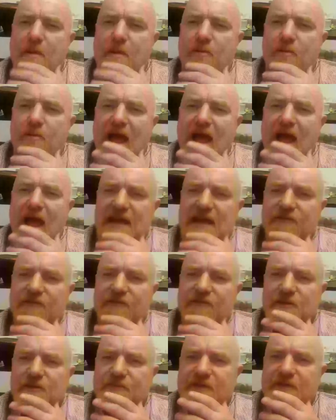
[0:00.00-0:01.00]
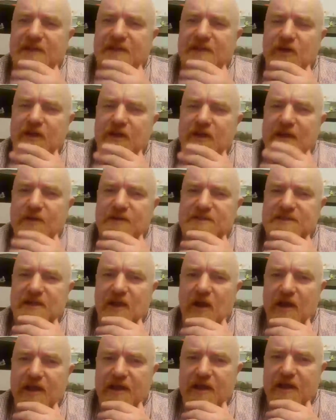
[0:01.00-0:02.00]
I had to have something done. It was
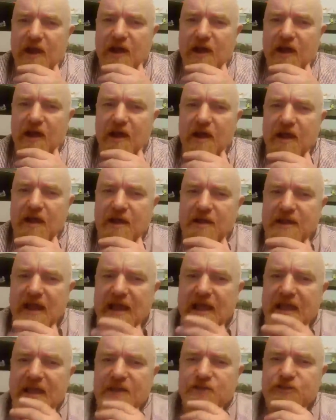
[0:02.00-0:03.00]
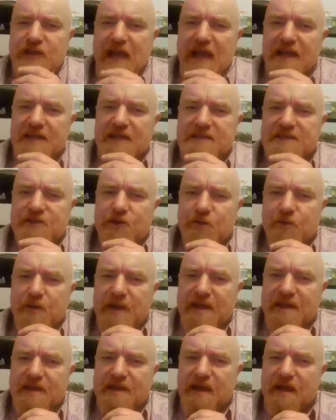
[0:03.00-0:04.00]
like they inject you
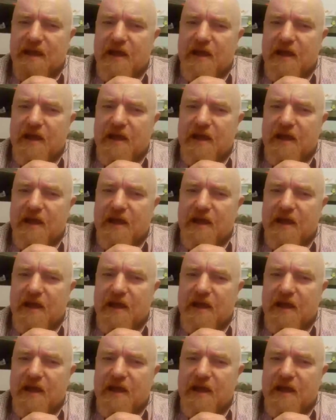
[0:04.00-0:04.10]
with